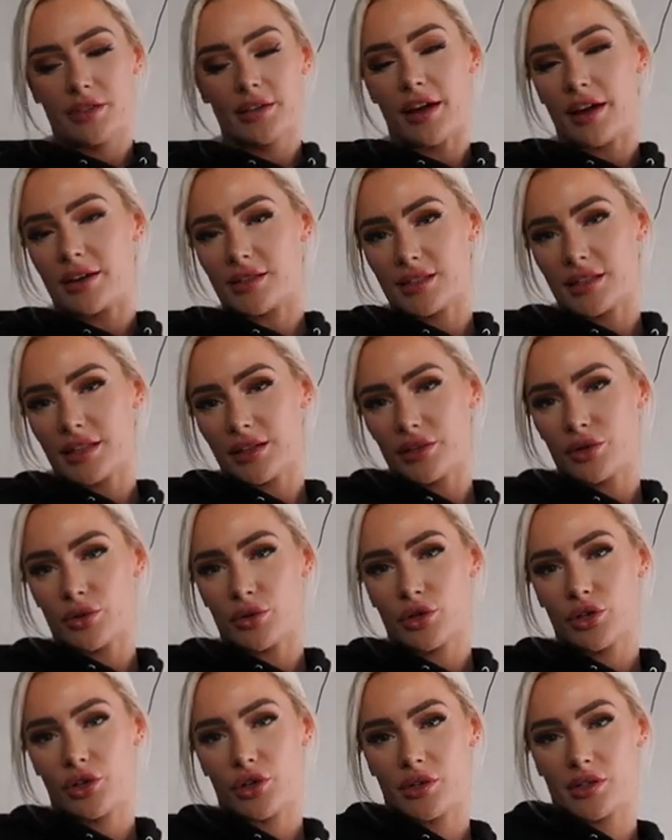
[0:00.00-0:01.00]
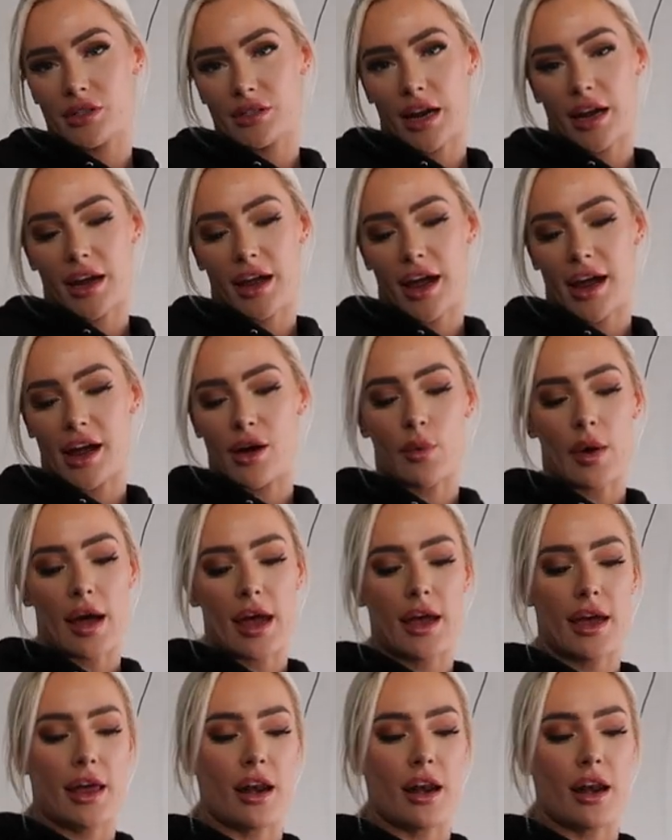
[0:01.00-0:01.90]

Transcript: So yeah, just a little cute staycay away,